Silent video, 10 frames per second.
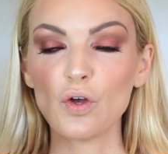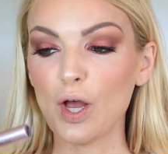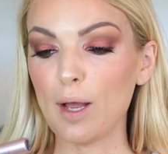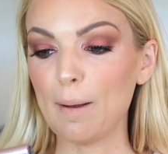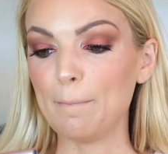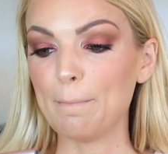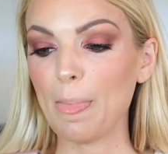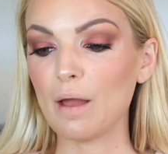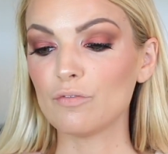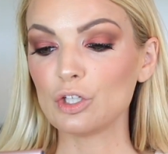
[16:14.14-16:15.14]

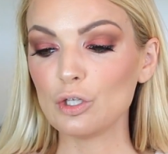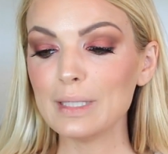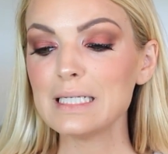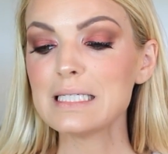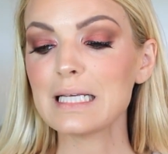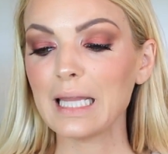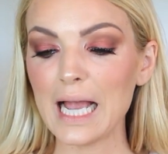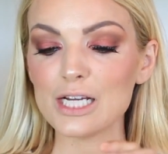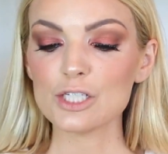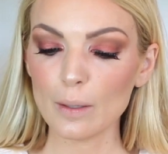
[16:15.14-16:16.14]
Voluminous
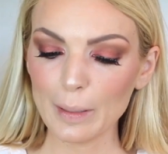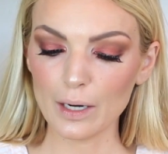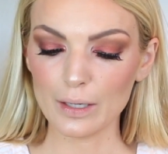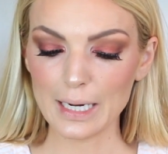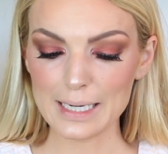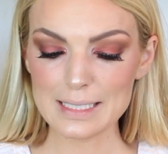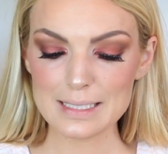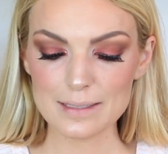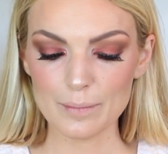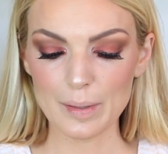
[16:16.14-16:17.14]
Lash Paradise